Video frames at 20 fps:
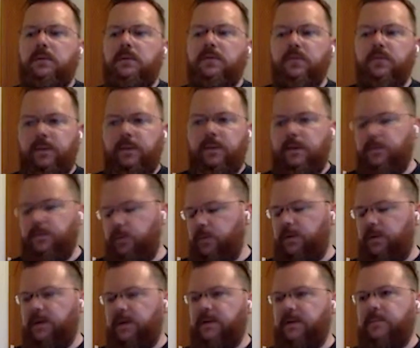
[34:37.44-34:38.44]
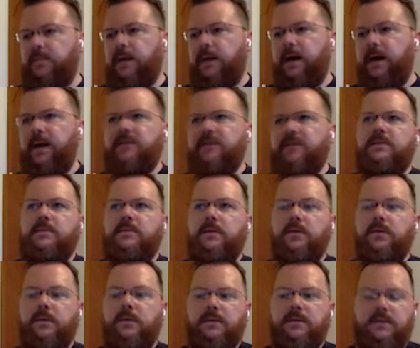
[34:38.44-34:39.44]
This would be the point where I ask
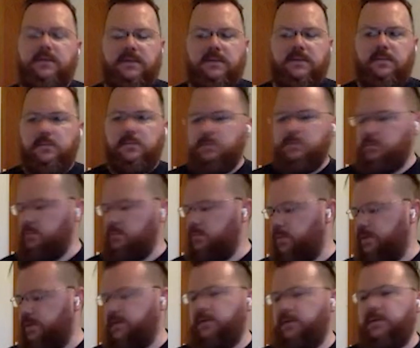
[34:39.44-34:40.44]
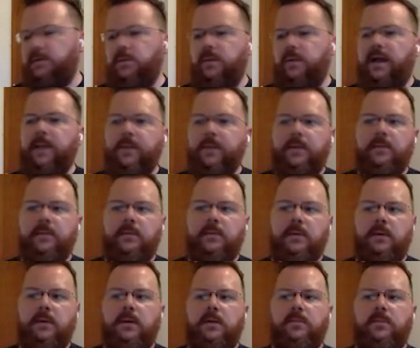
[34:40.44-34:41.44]
the audience, what do you think will happen?
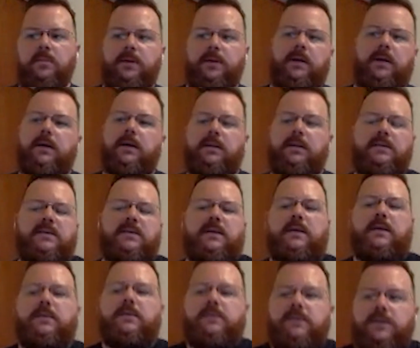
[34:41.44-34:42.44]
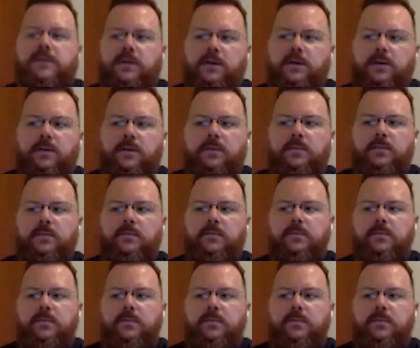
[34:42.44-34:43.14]
But instead, I'll just show you.